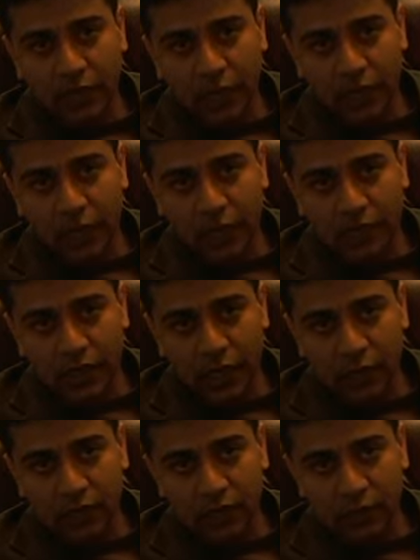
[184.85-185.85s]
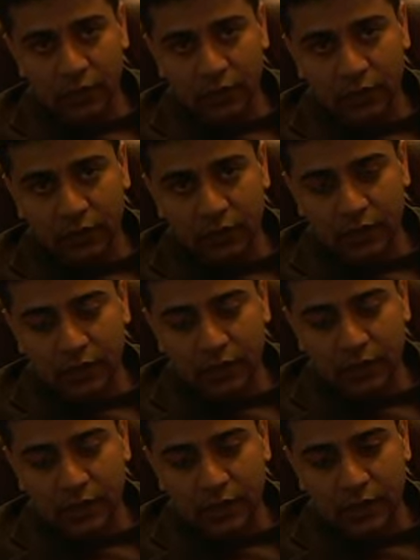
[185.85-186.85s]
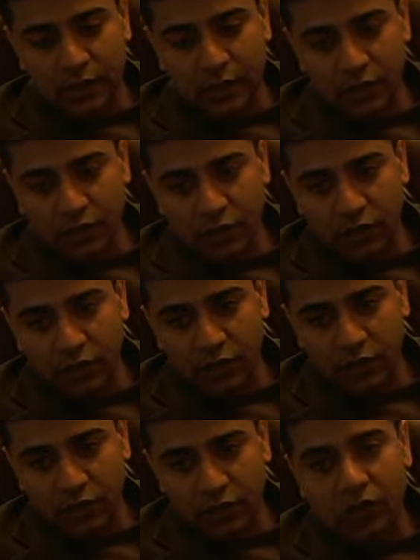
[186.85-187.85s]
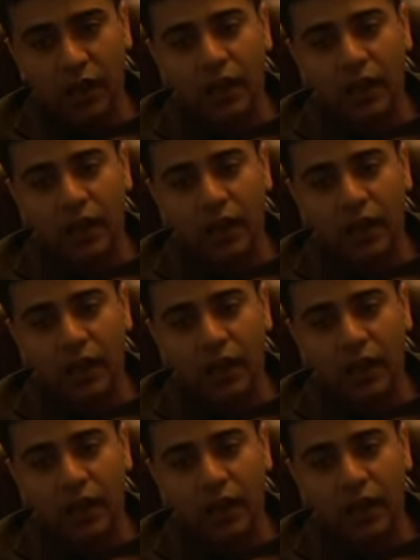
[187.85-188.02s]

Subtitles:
can go inside the immigration